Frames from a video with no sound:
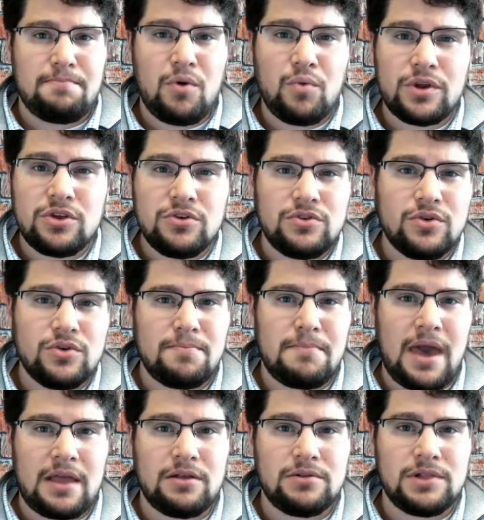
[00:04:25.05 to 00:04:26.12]
But when you do it
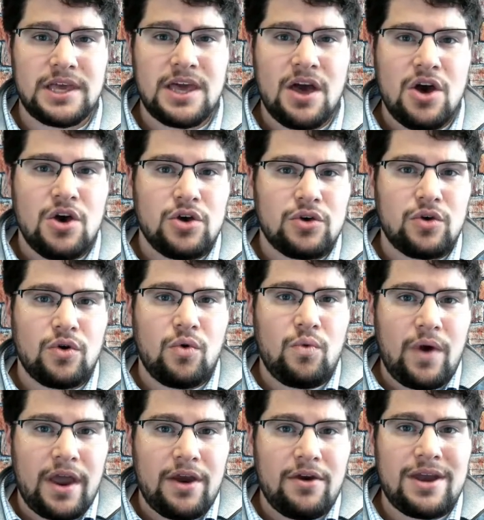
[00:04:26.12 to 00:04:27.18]
manually, you're
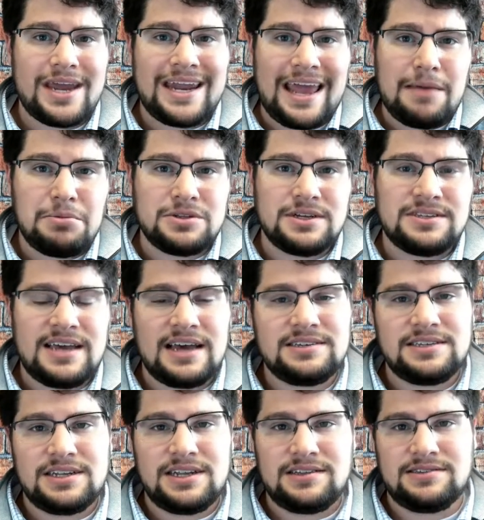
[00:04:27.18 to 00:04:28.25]
aware and able to
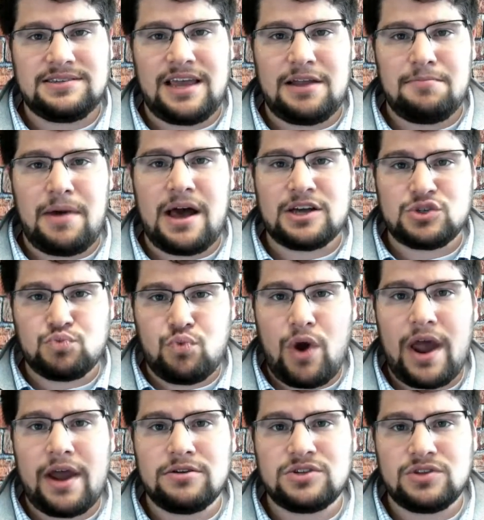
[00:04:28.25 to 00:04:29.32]
test it in Sandbox
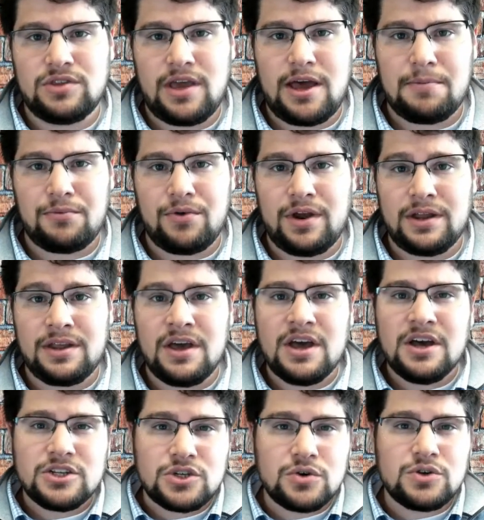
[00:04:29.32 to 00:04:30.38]
prior to the upgrade
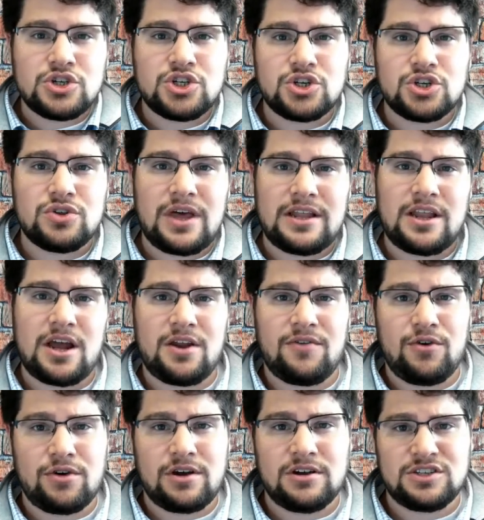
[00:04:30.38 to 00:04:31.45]
to ensure that none of
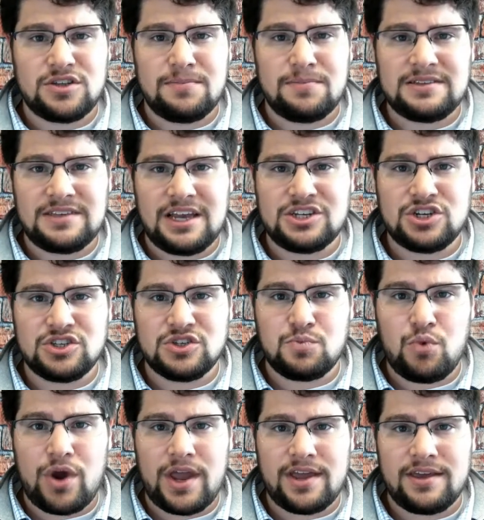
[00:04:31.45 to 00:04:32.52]
your customizations
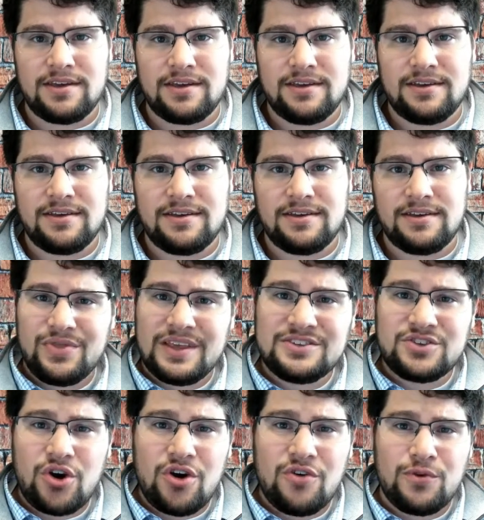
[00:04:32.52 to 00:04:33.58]
break. These
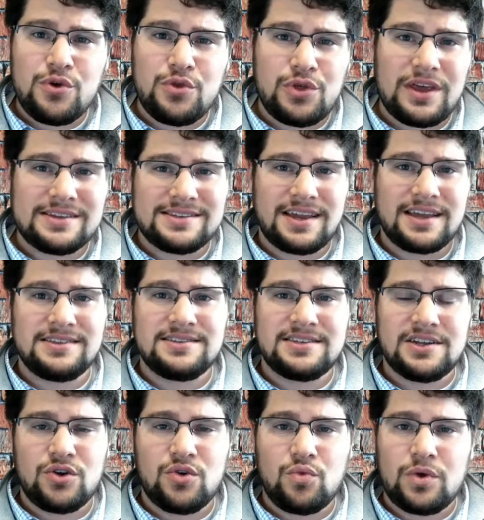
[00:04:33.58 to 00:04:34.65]
are a few things to
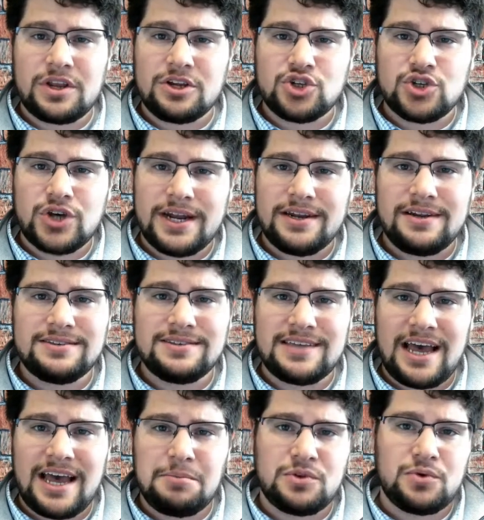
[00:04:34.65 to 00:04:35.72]
consider when you're trying to
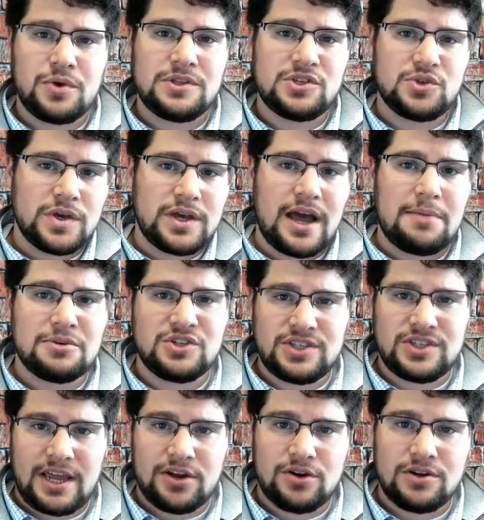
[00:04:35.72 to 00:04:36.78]
decide between SuiteCommerce
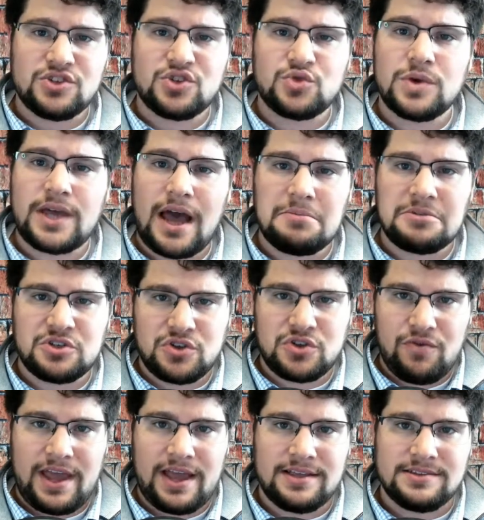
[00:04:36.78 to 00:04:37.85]
Standard and SuiteCommerce
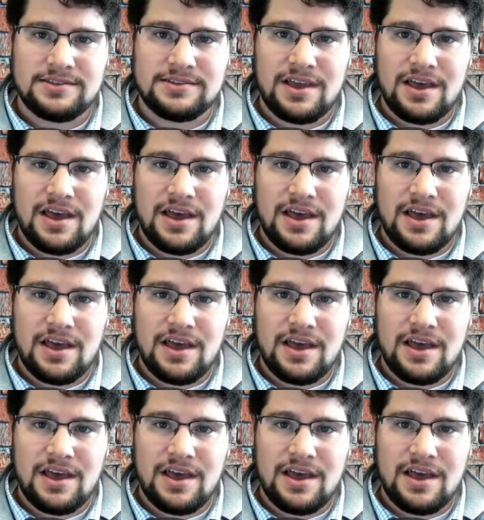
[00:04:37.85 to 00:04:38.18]
Advanced.